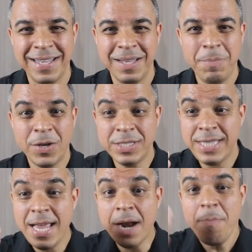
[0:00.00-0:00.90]
Because they
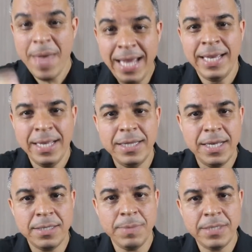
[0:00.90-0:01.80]
are making
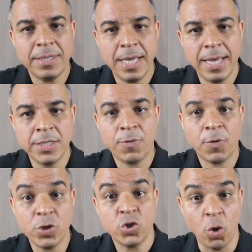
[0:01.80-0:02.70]
these mistakes for
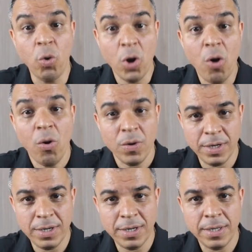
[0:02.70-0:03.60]
so long
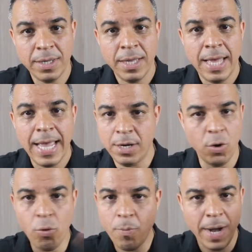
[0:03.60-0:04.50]
and
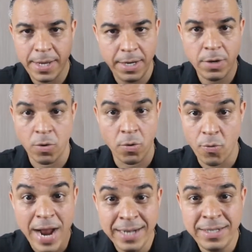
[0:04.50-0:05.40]
nobody
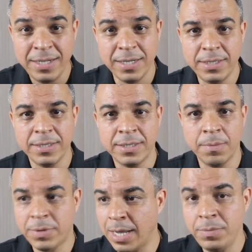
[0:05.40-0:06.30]
corrected.
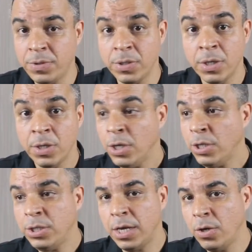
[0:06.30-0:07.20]
Sometimes
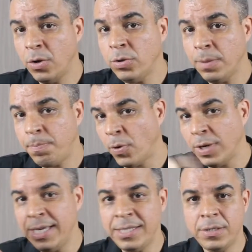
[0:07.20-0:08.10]
they go, the
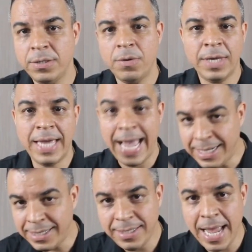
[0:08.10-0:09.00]
police,
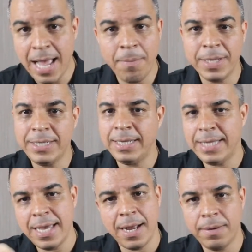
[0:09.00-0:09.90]
catch them, but then they
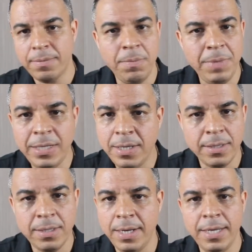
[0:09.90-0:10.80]
are
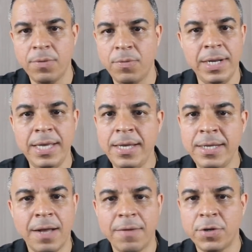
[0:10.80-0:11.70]
immediately released
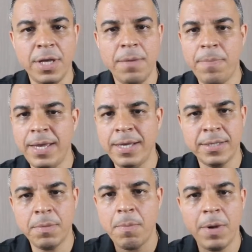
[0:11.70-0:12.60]
after they pay some
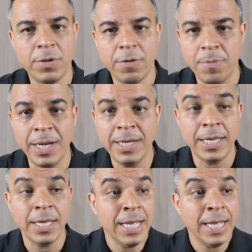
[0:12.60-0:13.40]
amount of money.